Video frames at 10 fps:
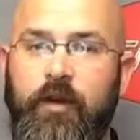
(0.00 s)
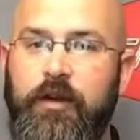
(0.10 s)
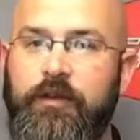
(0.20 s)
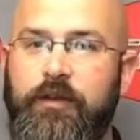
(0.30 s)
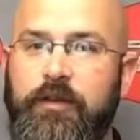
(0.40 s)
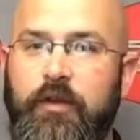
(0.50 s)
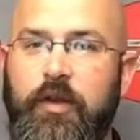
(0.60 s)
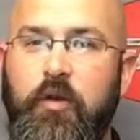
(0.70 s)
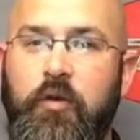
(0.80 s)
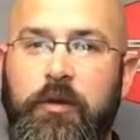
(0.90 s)
far as the
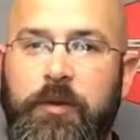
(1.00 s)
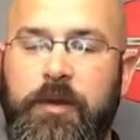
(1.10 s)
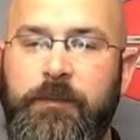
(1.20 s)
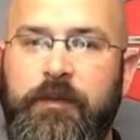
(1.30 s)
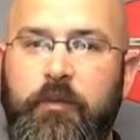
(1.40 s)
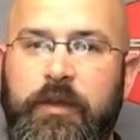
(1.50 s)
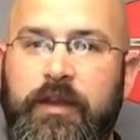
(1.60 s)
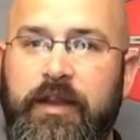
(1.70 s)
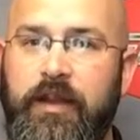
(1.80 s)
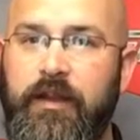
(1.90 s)
oil pumps that we
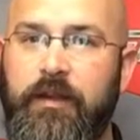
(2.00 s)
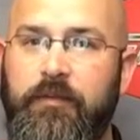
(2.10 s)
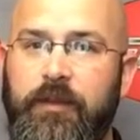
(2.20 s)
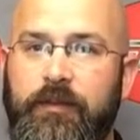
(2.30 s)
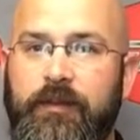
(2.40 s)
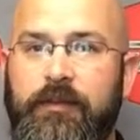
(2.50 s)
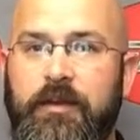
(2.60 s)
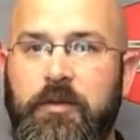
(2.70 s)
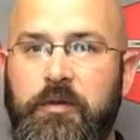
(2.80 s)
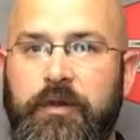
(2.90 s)
carry, this is the
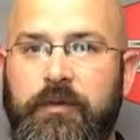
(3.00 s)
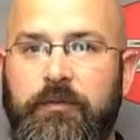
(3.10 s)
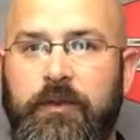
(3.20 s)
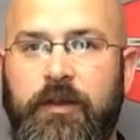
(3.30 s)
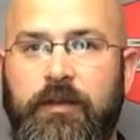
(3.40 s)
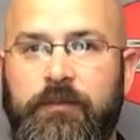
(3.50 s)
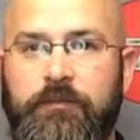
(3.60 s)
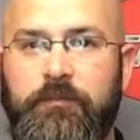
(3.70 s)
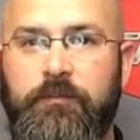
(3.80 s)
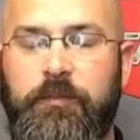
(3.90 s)
only
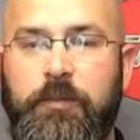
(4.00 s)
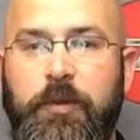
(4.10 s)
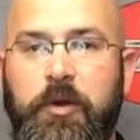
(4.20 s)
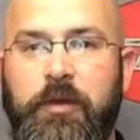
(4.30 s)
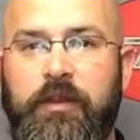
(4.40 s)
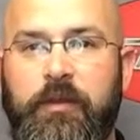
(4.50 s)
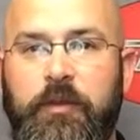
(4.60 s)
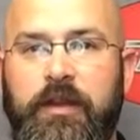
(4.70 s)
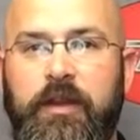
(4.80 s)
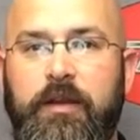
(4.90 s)
component that
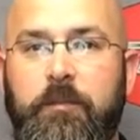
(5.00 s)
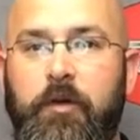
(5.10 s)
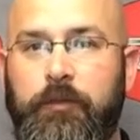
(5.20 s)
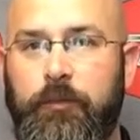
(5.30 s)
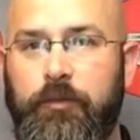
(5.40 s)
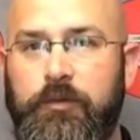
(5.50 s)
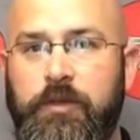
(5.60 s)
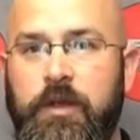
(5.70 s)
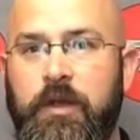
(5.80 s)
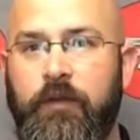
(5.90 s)
we carry multiple
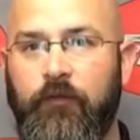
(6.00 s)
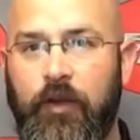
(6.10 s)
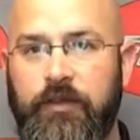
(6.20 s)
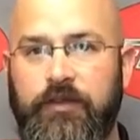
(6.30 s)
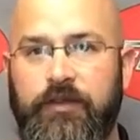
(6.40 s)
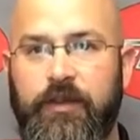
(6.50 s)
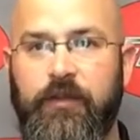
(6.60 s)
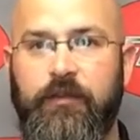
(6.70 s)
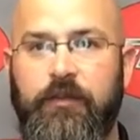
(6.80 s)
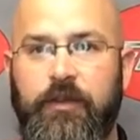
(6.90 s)
versions
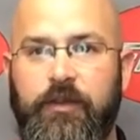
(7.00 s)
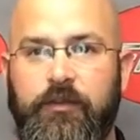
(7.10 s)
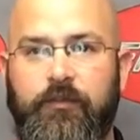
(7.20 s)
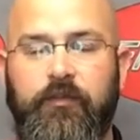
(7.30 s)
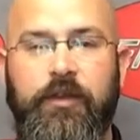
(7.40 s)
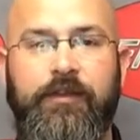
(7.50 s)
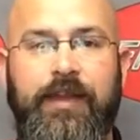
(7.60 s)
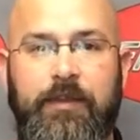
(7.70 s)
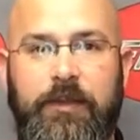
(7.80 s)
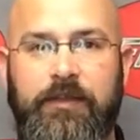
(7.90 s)
of for the
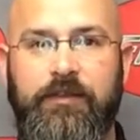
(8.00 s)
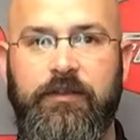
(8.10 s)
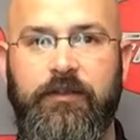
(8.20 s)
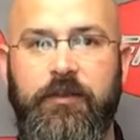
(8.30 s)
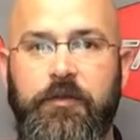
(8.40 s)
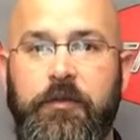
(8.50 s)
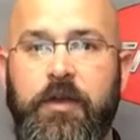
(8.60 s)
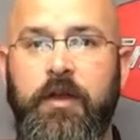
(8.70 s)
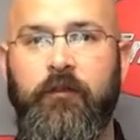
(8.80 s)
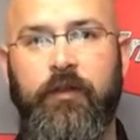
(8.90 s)
same engine. So
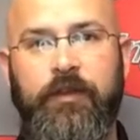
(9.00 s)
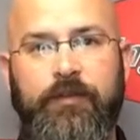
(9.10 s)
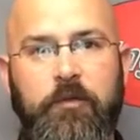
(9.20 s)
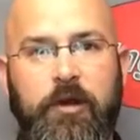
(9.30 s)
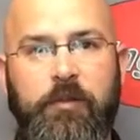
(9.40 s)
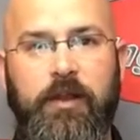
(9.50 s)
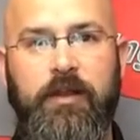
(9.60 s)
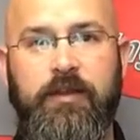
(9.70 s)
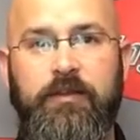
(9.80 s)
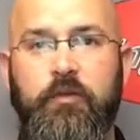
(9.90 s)
for this small block
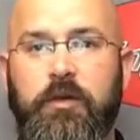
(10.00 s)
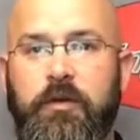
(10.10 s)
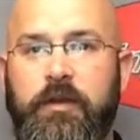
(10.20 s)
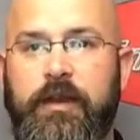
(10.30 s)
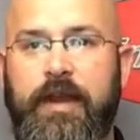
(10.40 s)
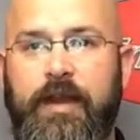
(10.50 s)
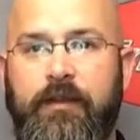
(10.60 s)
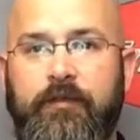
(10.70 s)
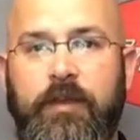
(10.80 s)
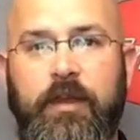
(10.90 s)
engine, we're going to
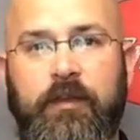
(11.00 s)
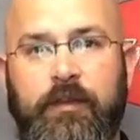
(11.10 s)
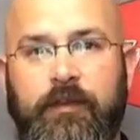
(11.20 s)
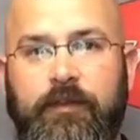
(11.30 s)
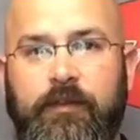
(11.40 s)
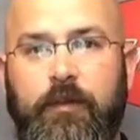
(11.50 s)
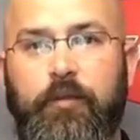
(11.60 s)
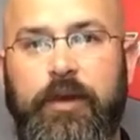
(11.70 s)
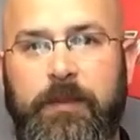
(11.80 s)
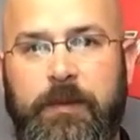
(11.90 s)
have, this is our
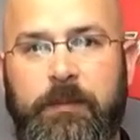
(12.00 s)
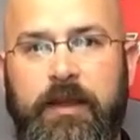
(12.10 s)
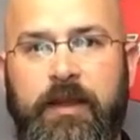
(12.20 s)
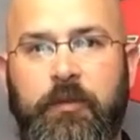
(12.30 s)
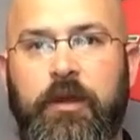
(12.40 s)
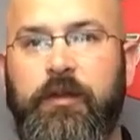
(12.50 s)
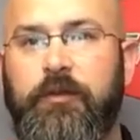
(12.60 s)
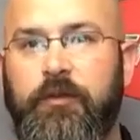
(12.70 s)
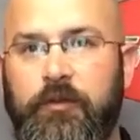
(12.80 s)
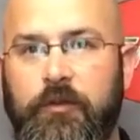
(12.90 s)
premium line. We
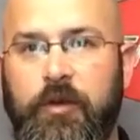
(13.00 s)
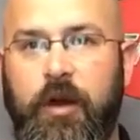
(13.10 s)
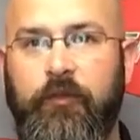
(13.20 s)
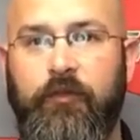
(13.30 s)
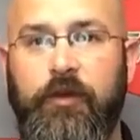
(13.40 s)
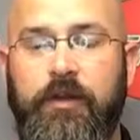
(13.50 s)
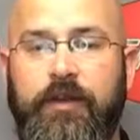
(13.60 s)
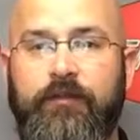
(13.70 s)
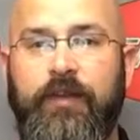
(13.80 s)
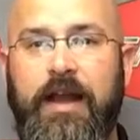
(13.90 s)
also do offer
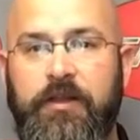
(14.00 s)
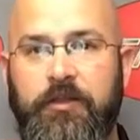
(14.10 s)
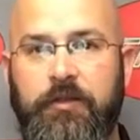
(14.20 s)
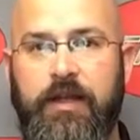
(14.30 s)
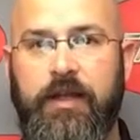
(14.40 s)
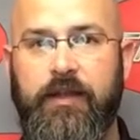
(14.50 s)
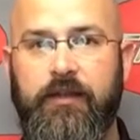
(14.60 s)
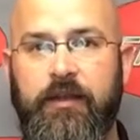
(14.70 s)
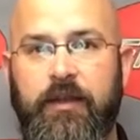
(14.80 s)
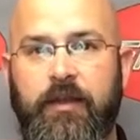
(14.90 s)
a value
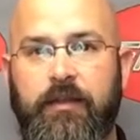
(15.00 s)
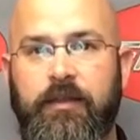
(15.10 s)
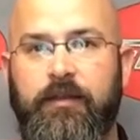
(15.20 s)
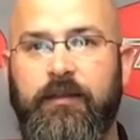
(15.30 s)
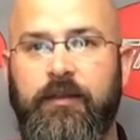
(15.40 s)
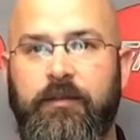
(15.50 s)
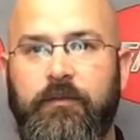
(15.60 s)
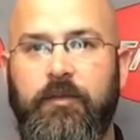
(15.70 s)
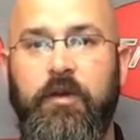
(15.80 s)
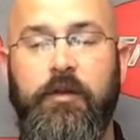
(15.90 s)
line that's
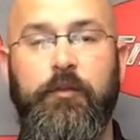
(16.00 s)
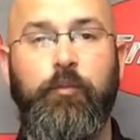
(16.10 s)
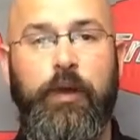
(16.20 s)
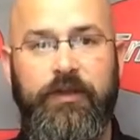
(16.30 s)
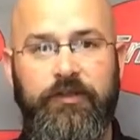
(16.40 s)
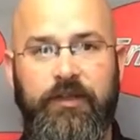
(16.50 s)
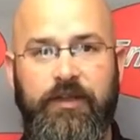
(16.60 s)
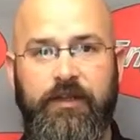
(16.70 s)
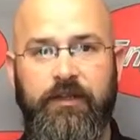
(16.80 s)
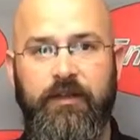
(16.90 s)
called Pressure
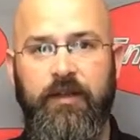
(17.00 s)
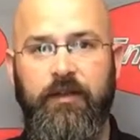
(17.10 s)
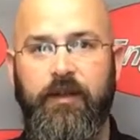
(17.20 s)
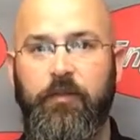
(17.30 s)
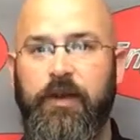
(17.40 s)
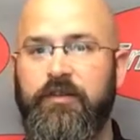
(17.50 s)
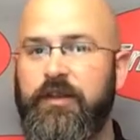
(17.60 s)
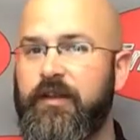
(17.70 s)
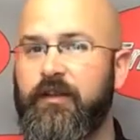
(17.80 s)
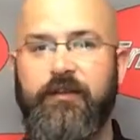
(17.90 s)
King. Now Pressure
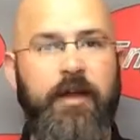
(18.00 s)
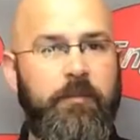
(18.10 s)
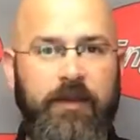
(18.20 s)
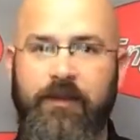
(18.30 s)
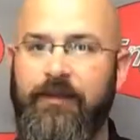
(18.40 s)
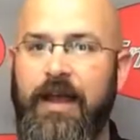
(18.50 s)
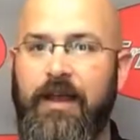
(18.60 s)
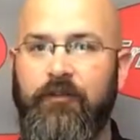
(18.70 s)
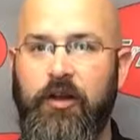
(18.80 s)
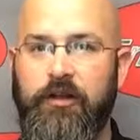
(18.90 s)
King does not mean that it's
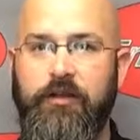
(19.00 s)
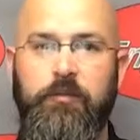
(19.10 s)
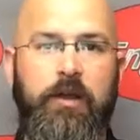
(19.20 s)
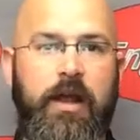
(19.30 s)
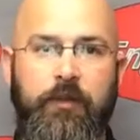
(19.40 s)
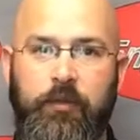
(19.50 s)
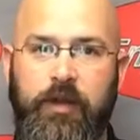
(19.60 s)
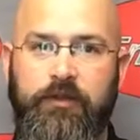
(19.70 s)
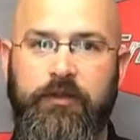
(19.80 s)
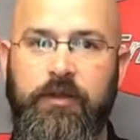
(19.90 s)
high volume or high
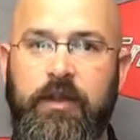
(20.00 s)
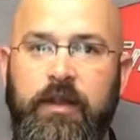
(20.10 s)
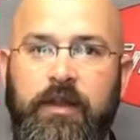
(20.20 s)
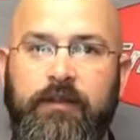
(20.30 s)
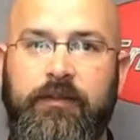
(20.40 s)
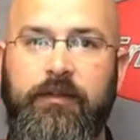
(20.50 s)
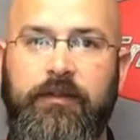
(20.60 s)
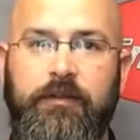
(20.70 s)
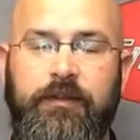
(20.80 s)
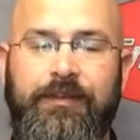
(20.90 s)
pressure. It's
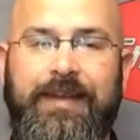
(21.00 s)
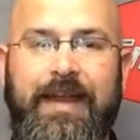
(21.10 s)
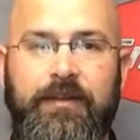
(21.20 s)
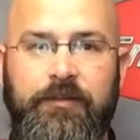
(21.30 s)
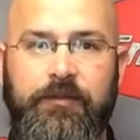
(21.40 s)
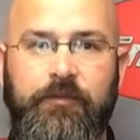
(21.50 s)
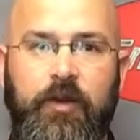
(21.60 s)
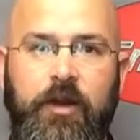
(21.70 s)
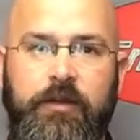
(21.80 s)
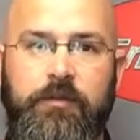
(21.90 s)
still a standard
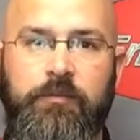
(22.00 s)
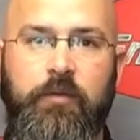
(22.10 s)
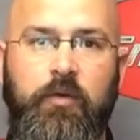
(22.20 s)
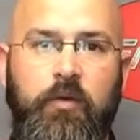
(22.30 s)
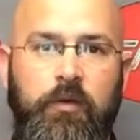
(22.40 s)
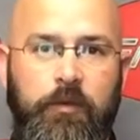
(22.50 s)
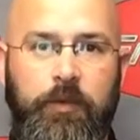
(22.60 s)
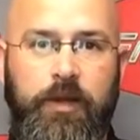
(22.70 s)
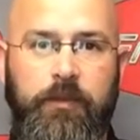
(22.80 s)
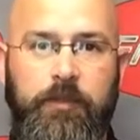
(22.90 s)
volume oil
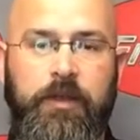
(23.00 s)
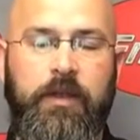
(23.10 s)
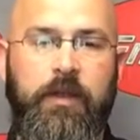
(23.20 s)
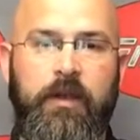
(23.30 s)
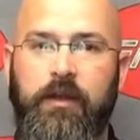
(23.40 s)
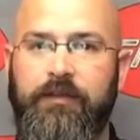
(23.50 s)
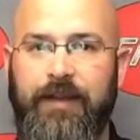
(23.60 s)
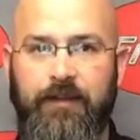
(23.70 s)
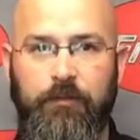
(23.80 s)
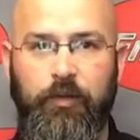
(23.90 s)
pump,
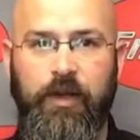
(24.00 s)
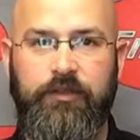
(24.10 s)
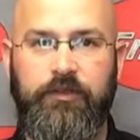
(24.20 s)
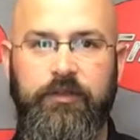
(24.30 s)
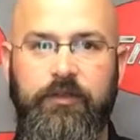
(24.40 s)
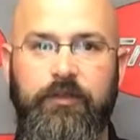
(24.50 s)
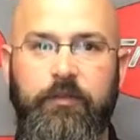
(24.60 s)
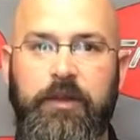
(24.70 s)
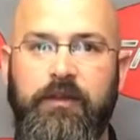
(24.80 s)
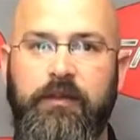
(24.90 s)
standard pressure, it just
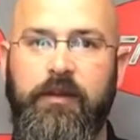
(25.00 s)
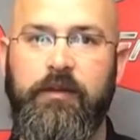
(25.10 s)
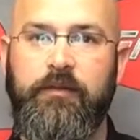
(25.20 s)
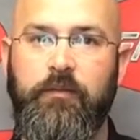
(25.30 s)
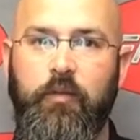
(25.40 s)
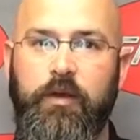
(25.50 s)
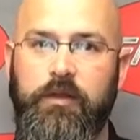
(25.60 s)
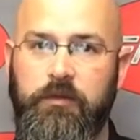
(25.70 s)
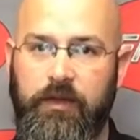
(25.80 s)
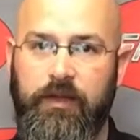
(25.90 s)
depends on
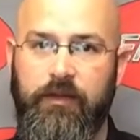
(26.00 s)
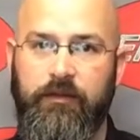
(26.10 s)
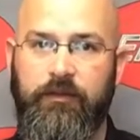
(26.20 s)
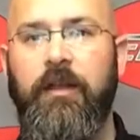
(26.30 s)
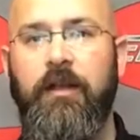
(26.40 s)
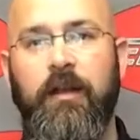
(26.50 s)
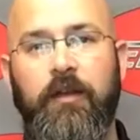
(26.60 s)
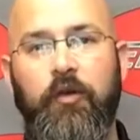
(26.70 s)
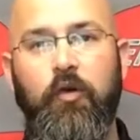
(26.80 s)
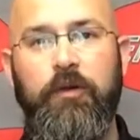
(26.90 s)
what you get.
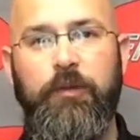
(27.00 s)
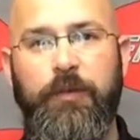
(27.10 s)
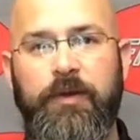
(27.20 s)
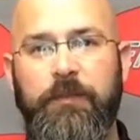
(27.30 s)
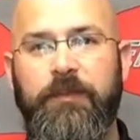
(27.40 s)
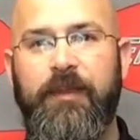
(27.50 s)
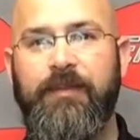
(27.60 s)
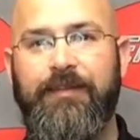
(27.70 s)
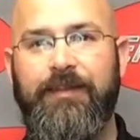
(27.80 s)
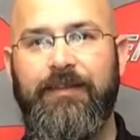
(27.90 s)
An oil pump
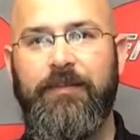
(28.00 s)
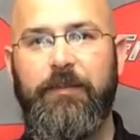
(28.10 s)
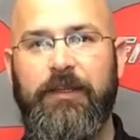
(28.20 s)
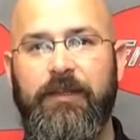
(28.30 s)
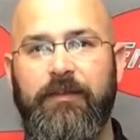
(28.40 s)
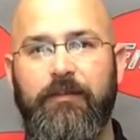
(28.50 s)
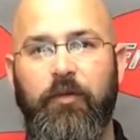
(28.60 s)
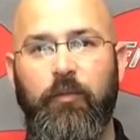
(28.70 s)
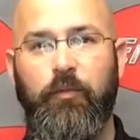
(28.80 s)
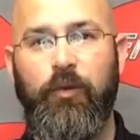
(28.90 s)
does need to be
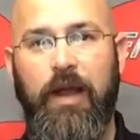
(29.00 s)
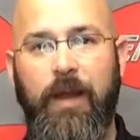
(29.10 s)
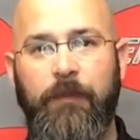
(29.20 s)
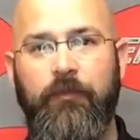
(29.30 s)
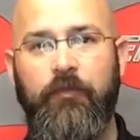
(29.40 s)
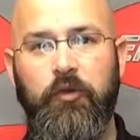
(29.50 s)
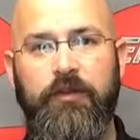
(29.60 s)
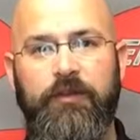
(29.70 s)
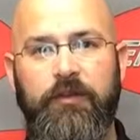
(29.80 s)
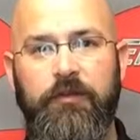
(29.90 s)
primed before
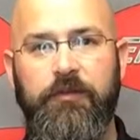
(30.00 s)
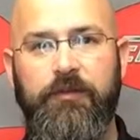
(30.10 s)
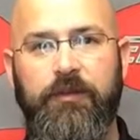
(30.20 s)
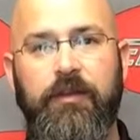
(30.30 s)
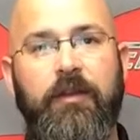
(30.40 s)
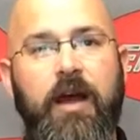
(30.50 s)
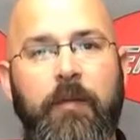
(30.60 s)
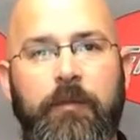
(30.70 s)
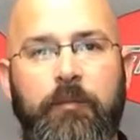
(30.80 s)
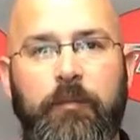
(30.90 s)
it's used, and a
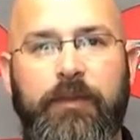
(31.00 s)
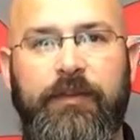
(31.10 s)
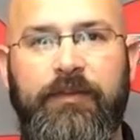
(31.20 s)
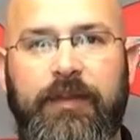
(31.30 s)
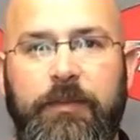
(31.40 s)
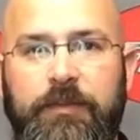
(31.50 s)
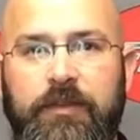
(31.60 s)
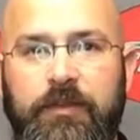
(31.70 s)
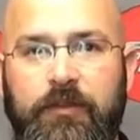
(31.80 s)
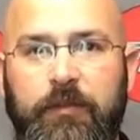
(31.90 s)
common
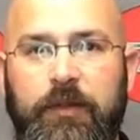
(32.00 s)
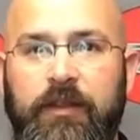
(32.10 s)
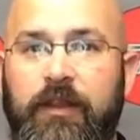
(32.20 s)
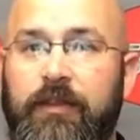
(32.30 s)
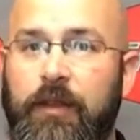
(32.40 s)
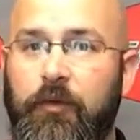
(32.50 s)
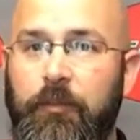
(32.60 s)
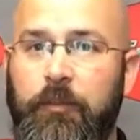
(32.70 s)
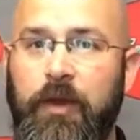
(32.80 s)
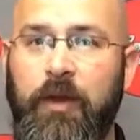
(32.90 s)
misconception used to be that they were
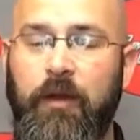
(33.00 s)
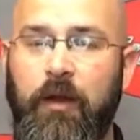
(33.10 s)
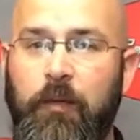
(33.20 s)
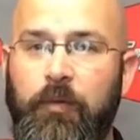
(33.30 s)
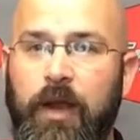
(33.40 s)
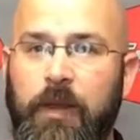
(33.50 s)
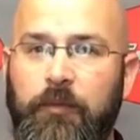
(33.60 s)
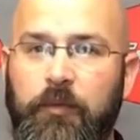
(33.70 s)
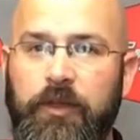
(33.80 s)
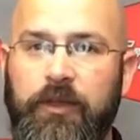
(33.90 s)
primed
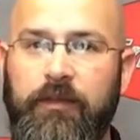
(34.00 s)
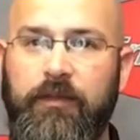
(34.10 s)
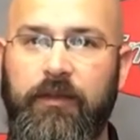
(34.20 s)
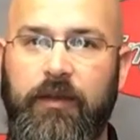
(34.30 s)
with